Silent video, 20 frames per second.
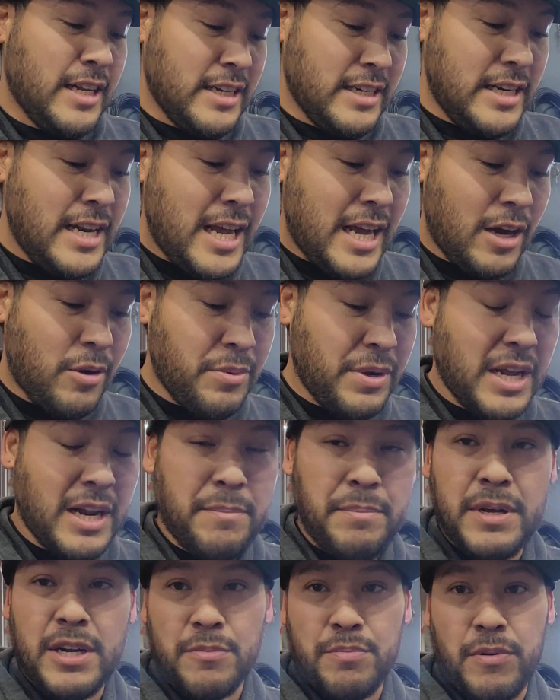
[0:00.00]
Now we
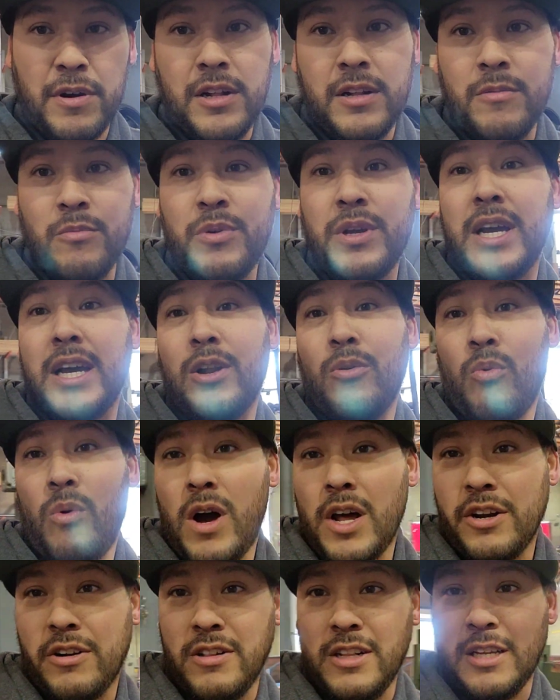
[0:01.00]
got a bigger problem. We got a
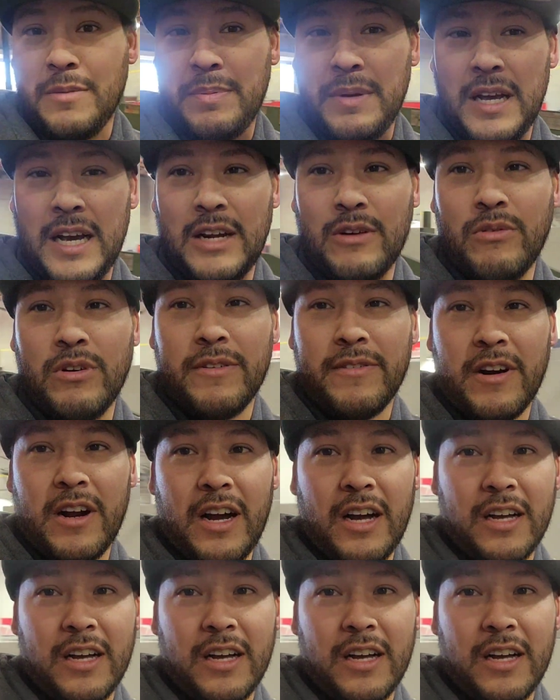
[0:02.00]
water leak behind one of our